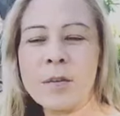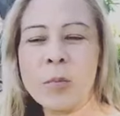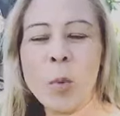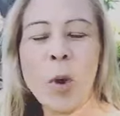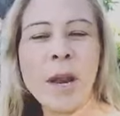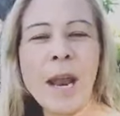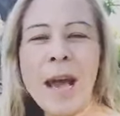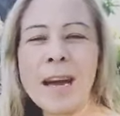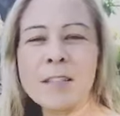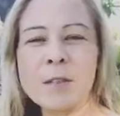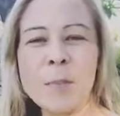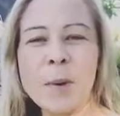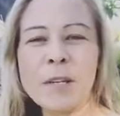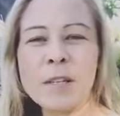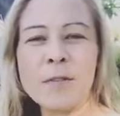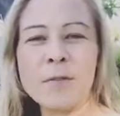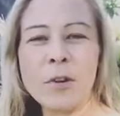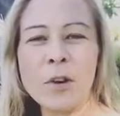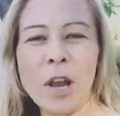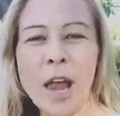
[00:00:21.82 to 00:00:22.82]
one
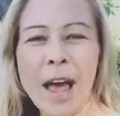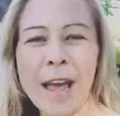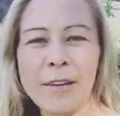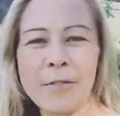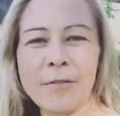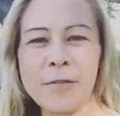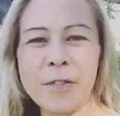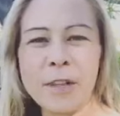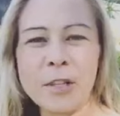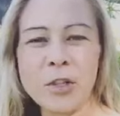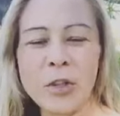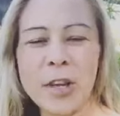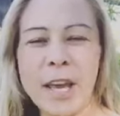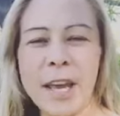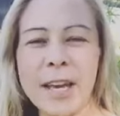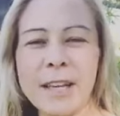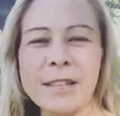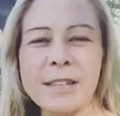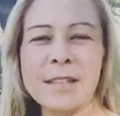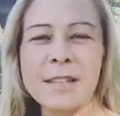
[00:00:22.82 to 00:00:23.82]
aspect of your life that you
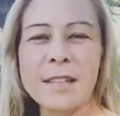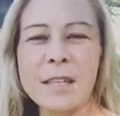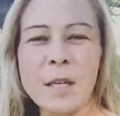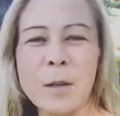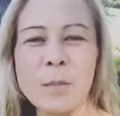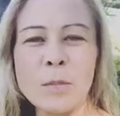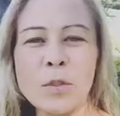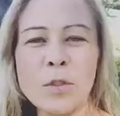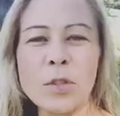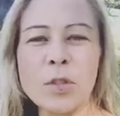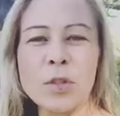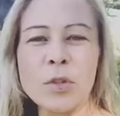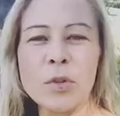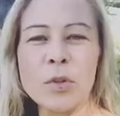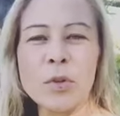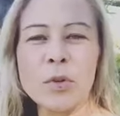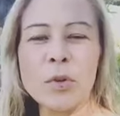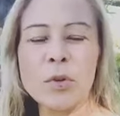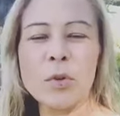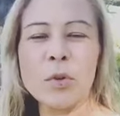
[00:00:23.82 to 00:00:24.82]
can't seem
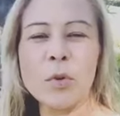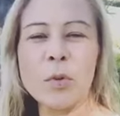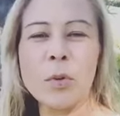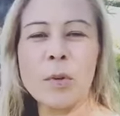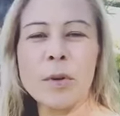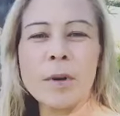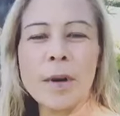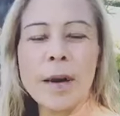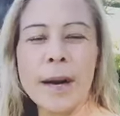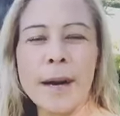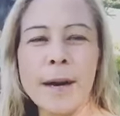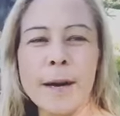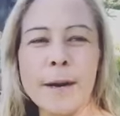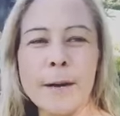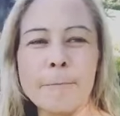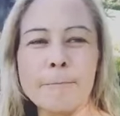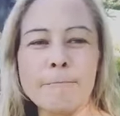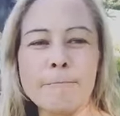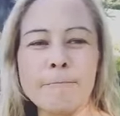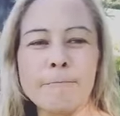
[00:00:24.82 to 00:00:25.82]
to
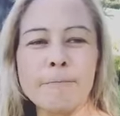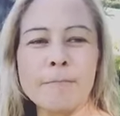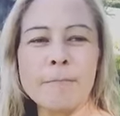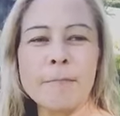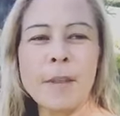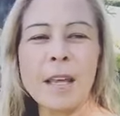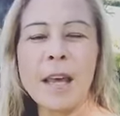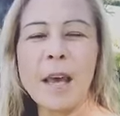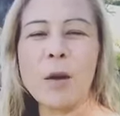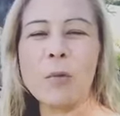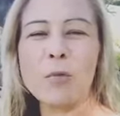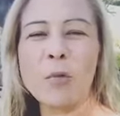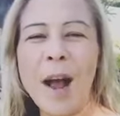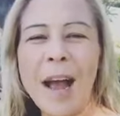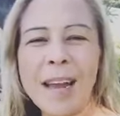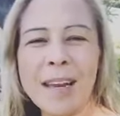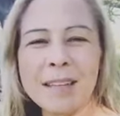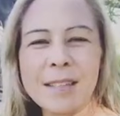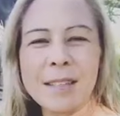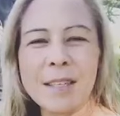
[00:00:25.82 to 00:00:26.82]
um, get
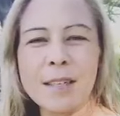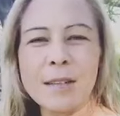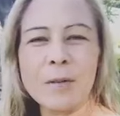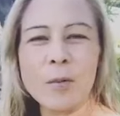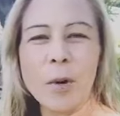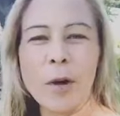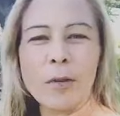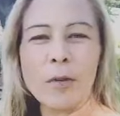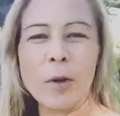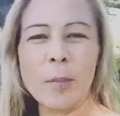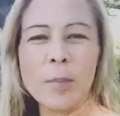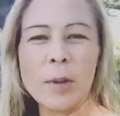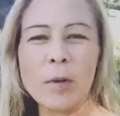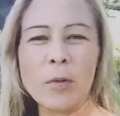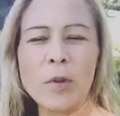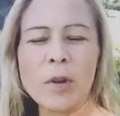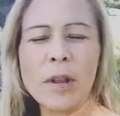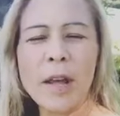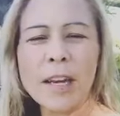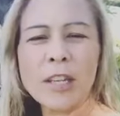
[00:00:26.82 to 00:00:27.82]
right, whether it be
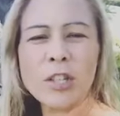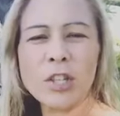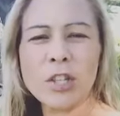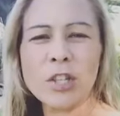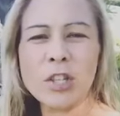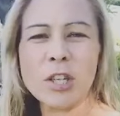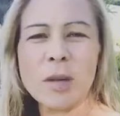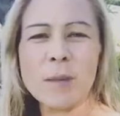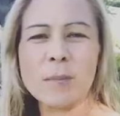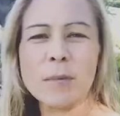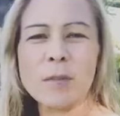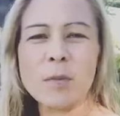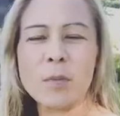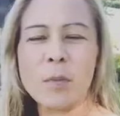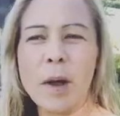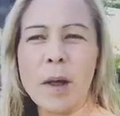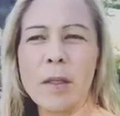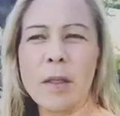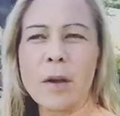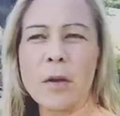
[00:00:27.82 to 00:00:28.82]
relationships,
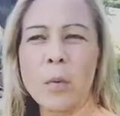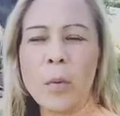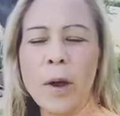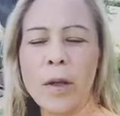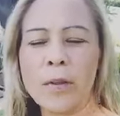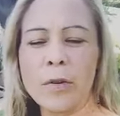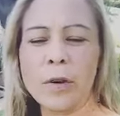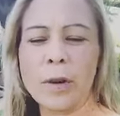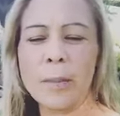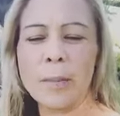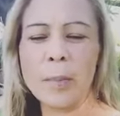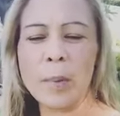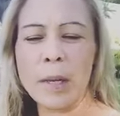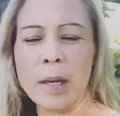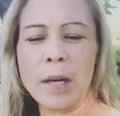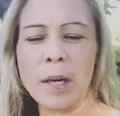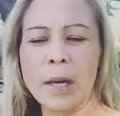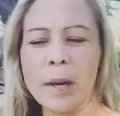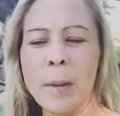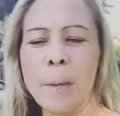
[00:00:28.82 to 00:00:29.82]
whether, whether it
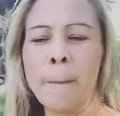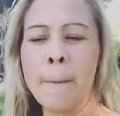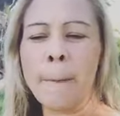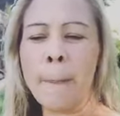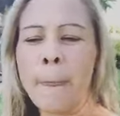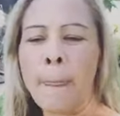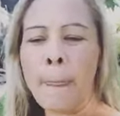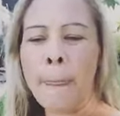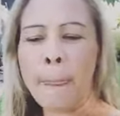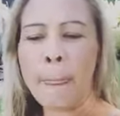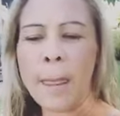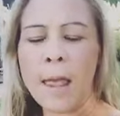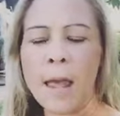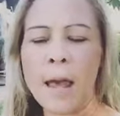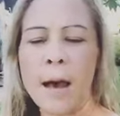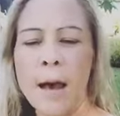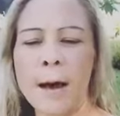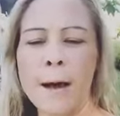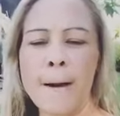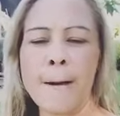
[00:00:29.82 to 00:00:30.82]
be
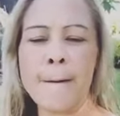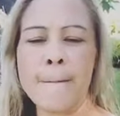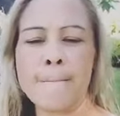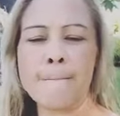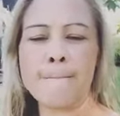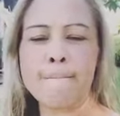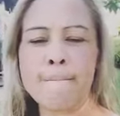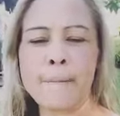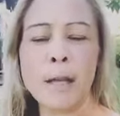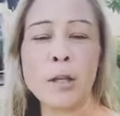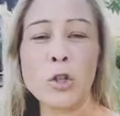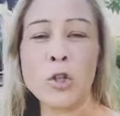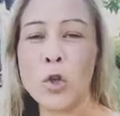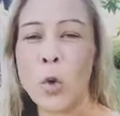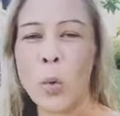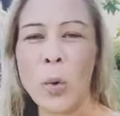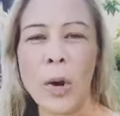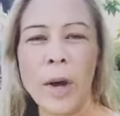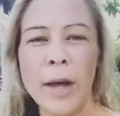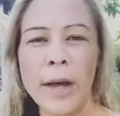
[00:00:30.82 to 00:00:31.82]
um,
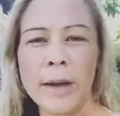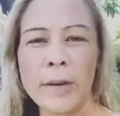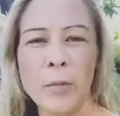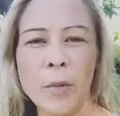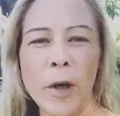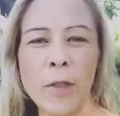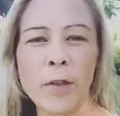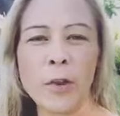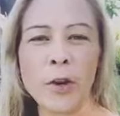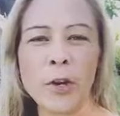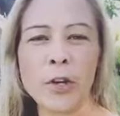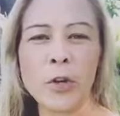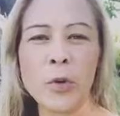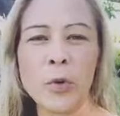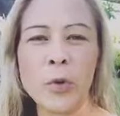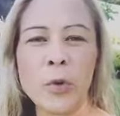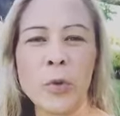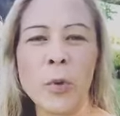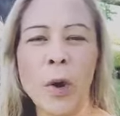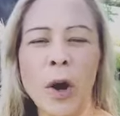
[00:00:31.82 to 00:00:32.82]
joy, whether
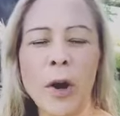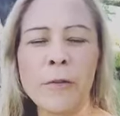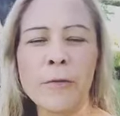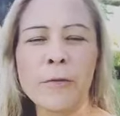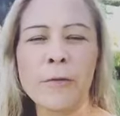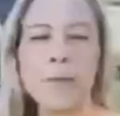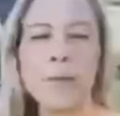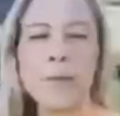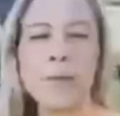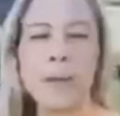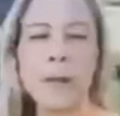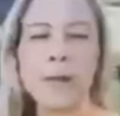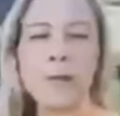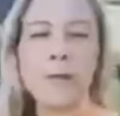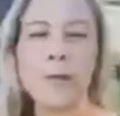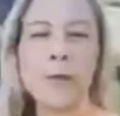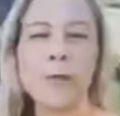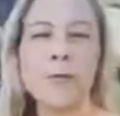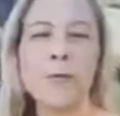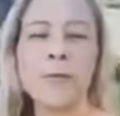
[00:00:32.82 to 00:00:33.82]
you aren't feeling
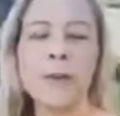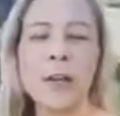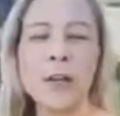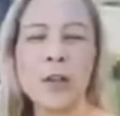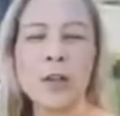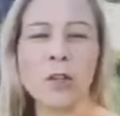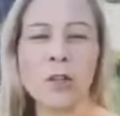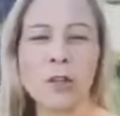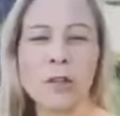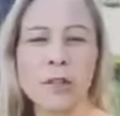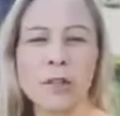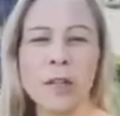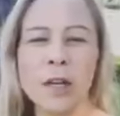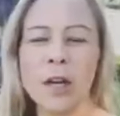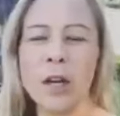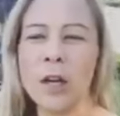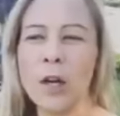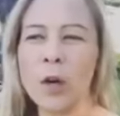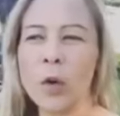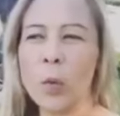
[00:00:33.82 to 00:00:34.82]
fulfilled,
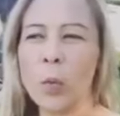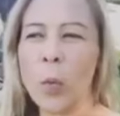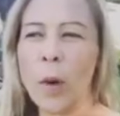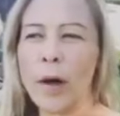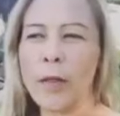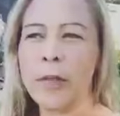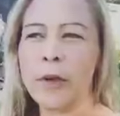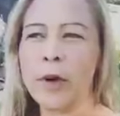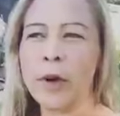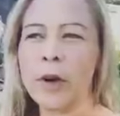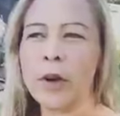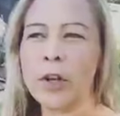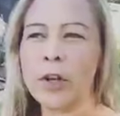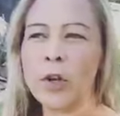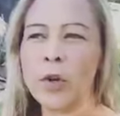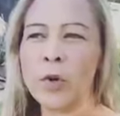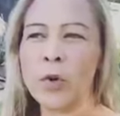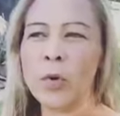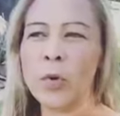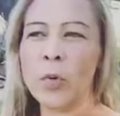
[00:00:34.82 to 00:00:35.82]
whether
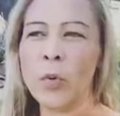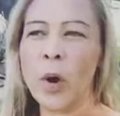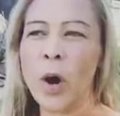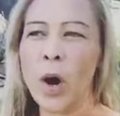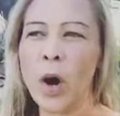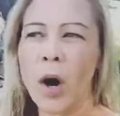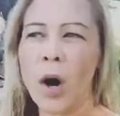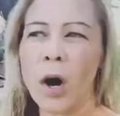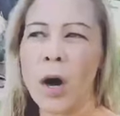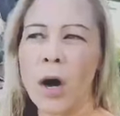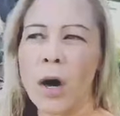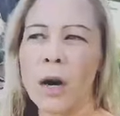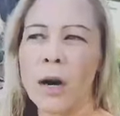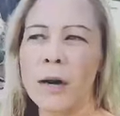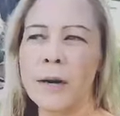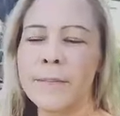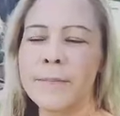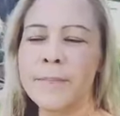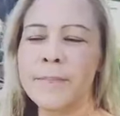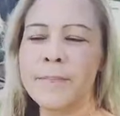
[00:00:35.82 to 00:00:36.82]
you
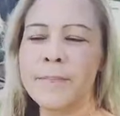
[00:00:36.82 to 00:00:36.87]
are